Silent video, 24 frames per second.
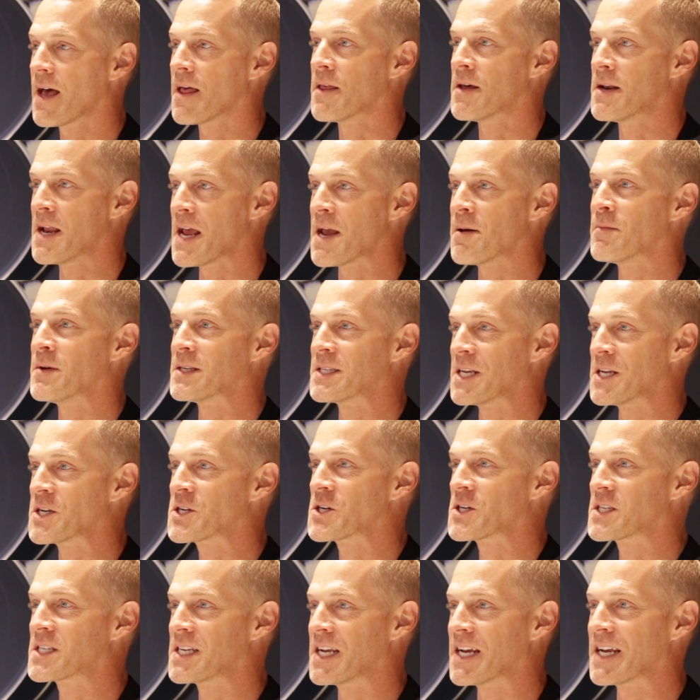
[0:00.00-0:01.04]
Yeah, the name is
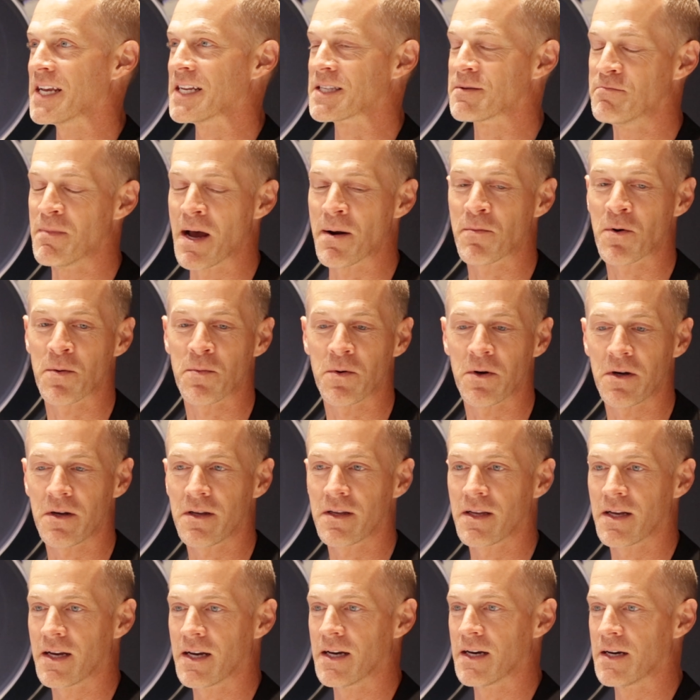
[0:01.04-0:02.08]
interesting. It's
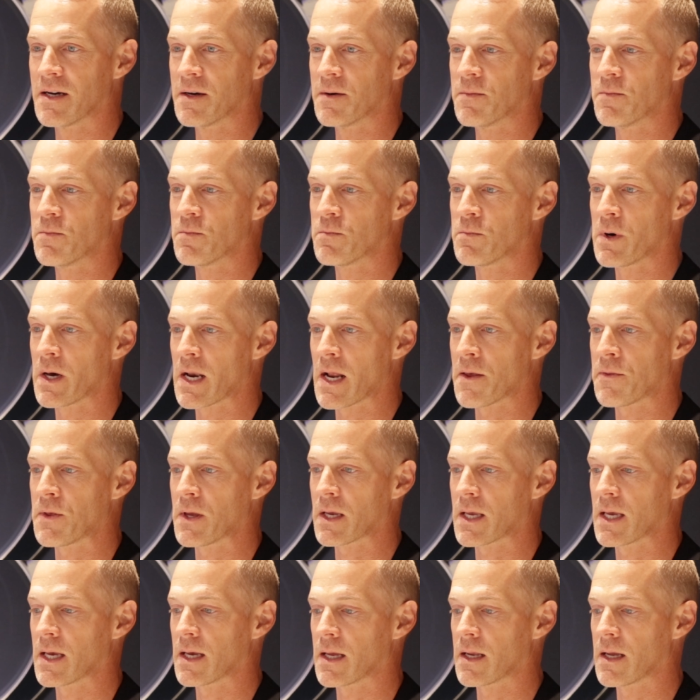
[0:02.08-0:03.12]
memorable. Um, but I
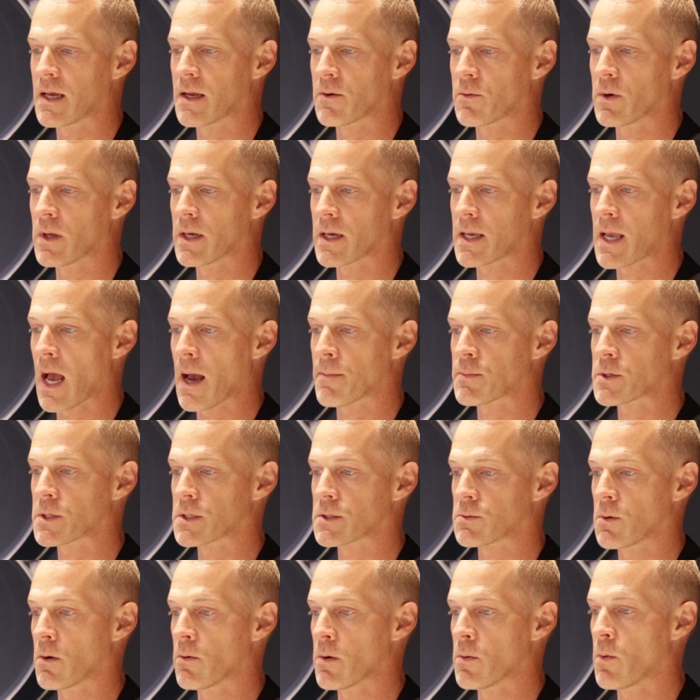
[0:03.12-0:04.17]
think it, it, really
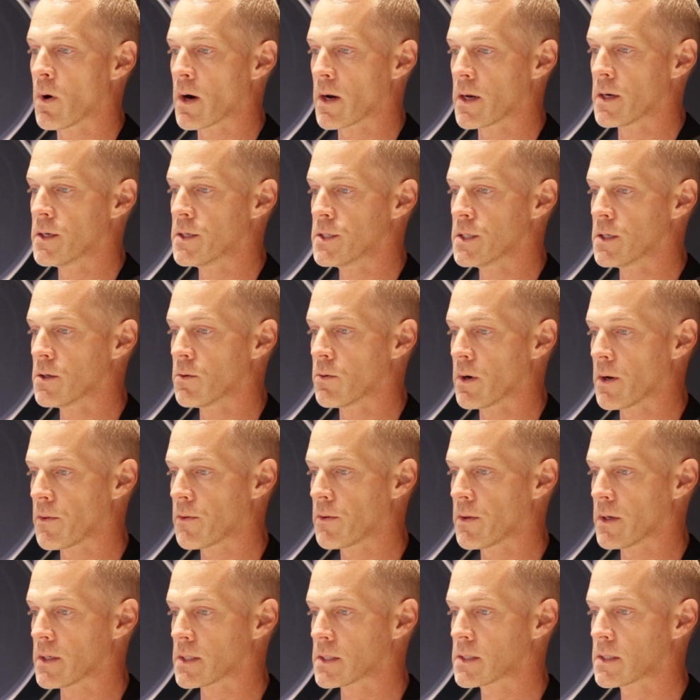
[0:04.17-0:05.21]
captures what we wanted to do with
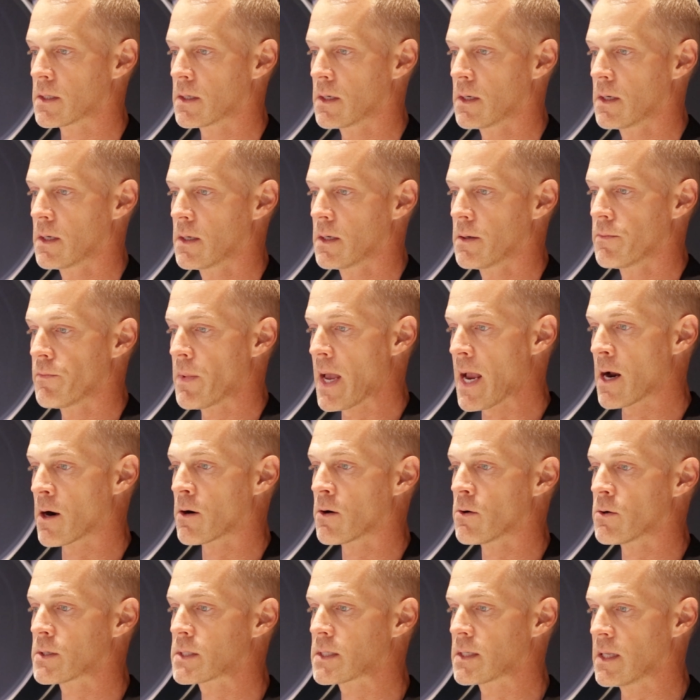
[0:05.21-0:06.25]
this
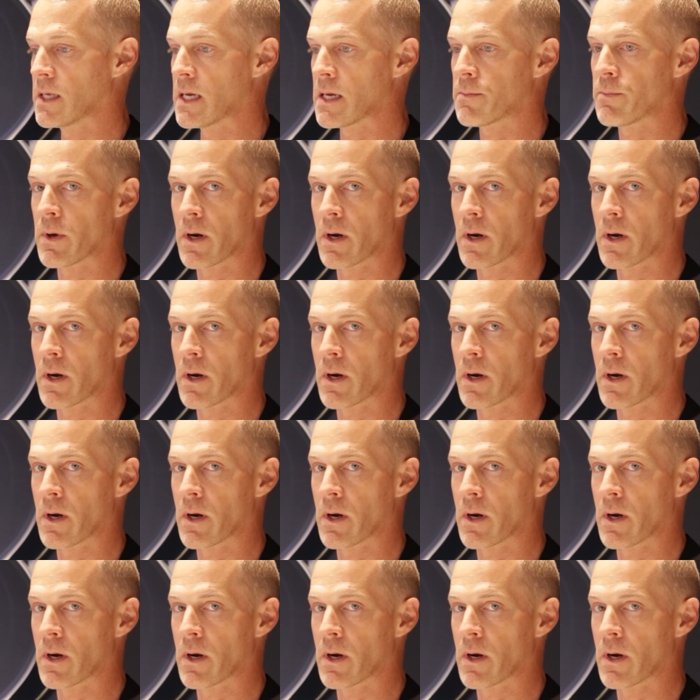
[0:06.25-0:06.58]
aero sleek